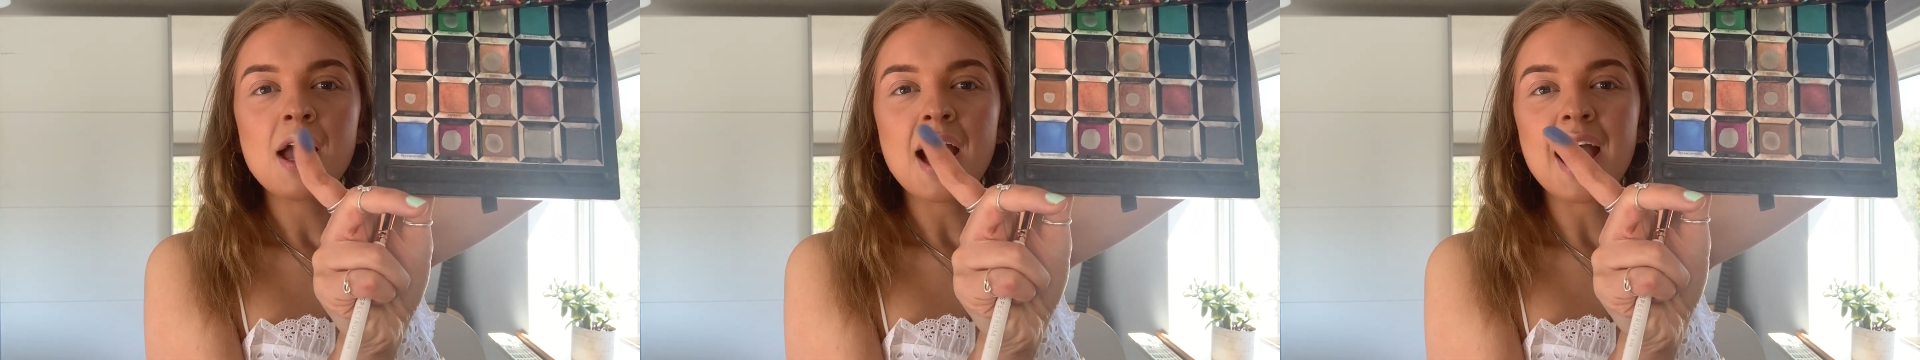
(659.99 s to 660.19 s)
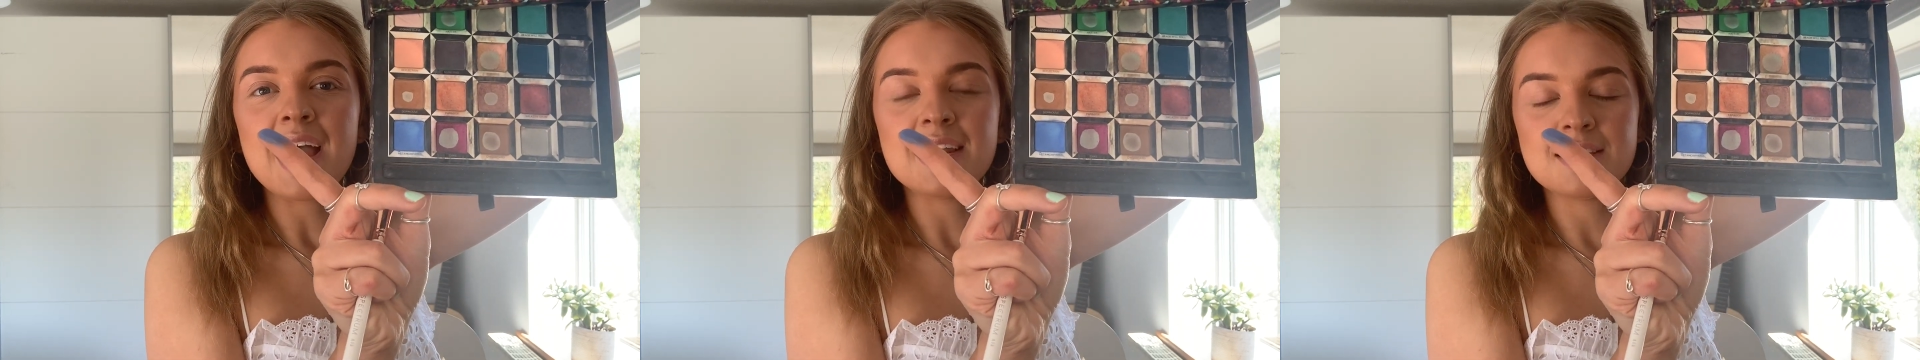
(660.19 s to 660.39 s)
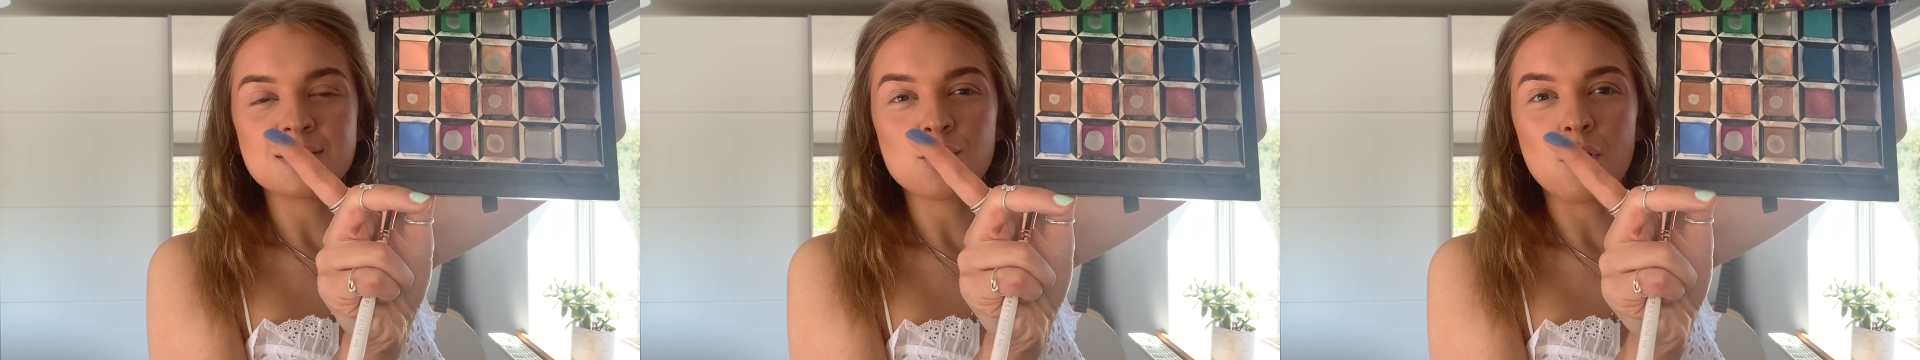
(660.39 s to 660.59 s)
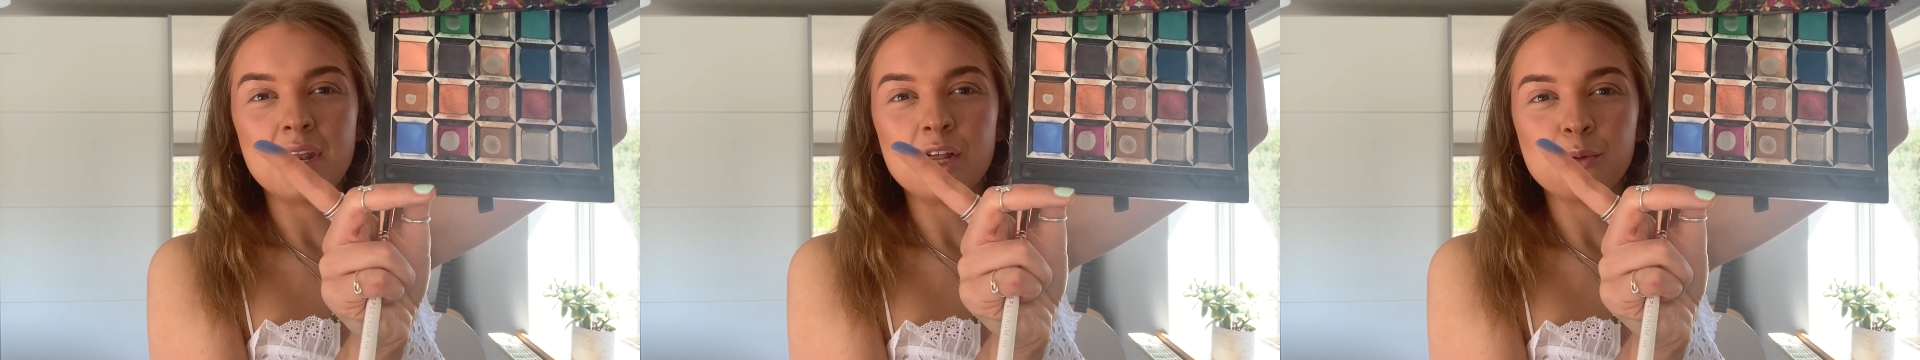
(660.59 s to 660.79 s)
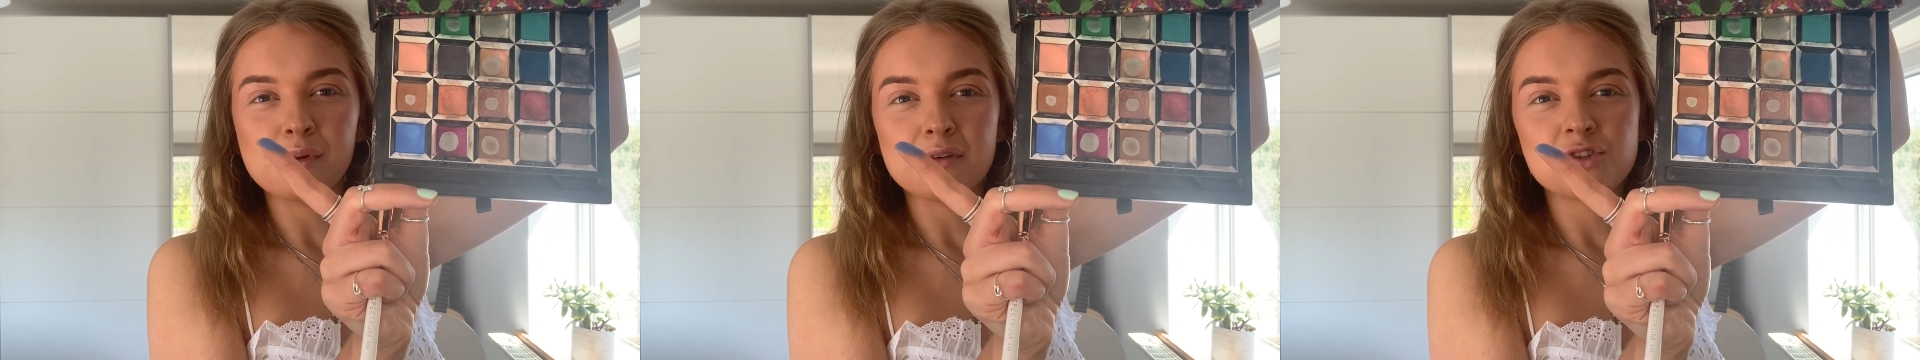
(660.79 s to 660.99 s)
and it's got a
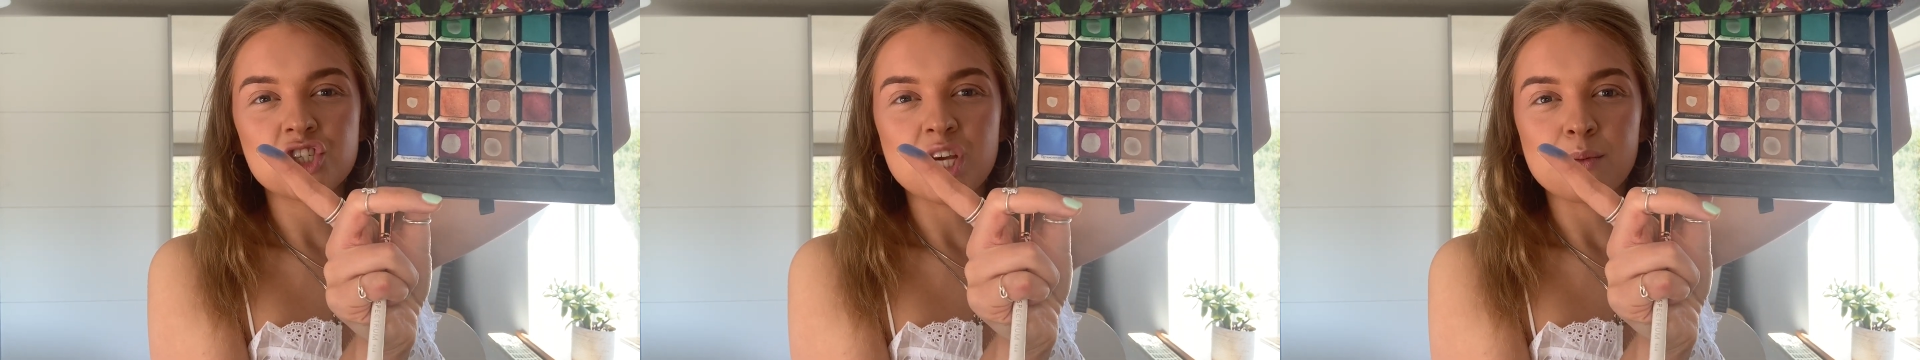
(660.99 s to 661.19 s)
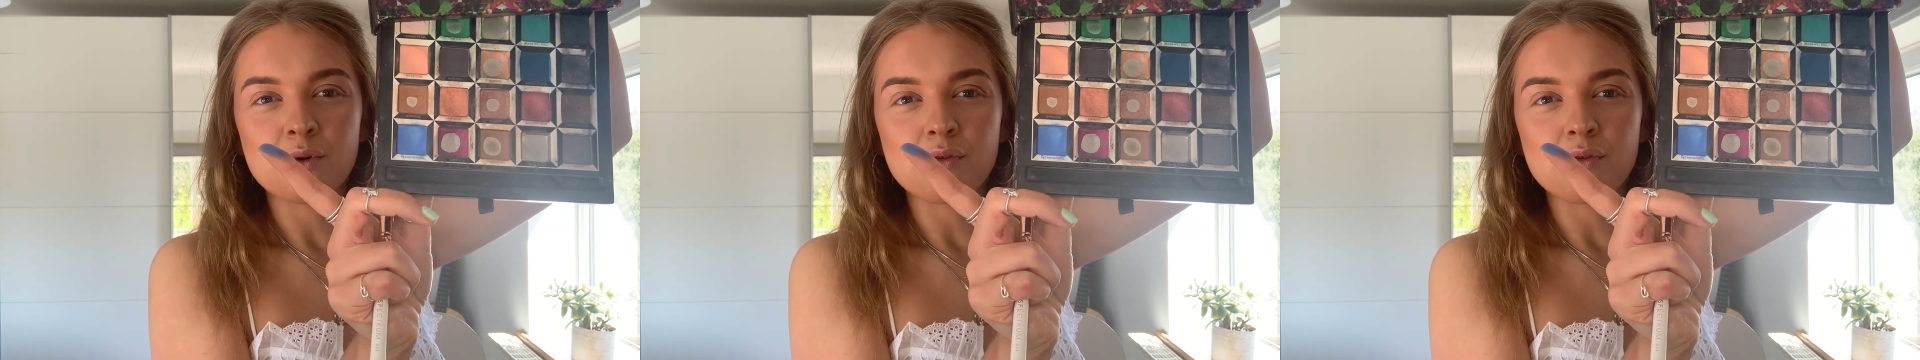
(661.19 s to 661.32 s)
little bit of shimmer